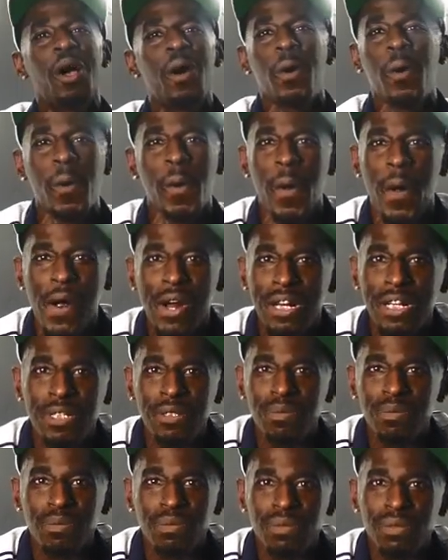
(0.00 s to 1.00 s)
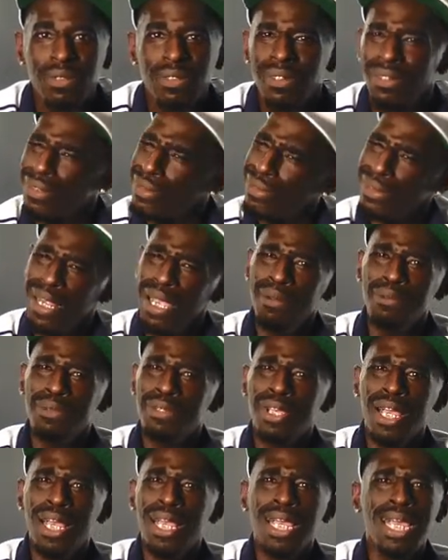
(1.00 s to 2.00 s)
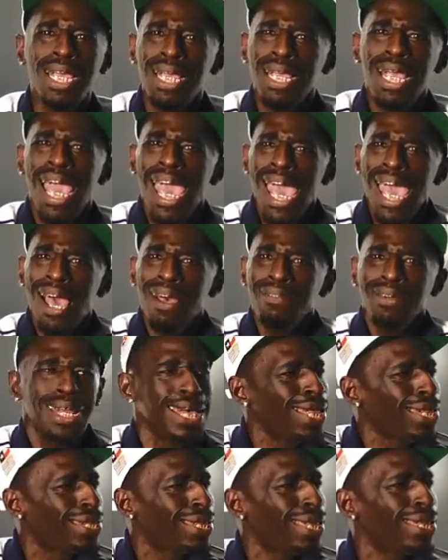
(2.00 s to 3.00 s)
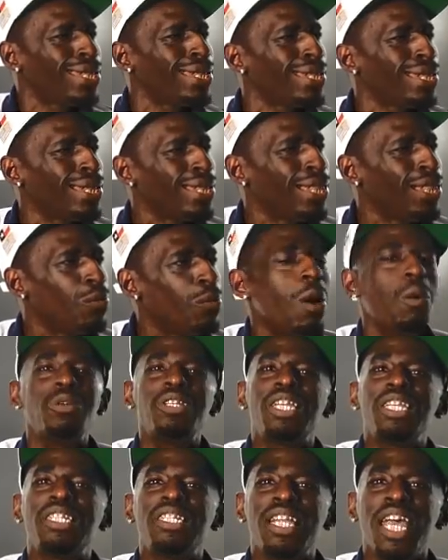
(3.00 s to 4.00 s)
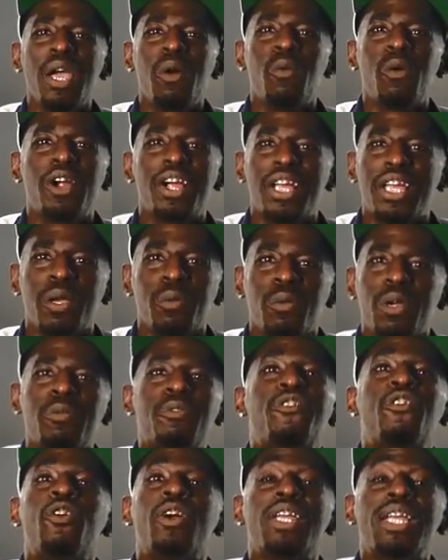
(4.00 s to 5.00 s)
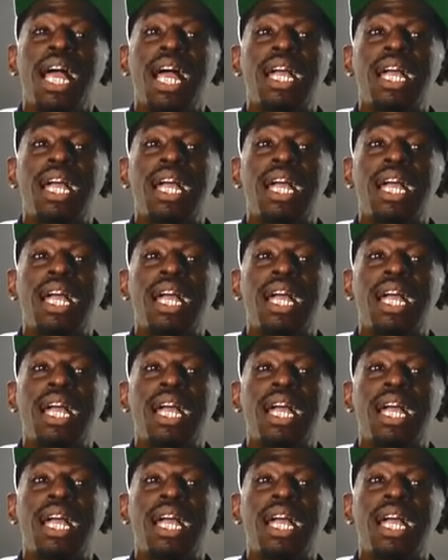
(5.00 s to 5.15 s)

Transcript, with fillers: though? I'm trying, he ain't have nothing. What was his net worth before he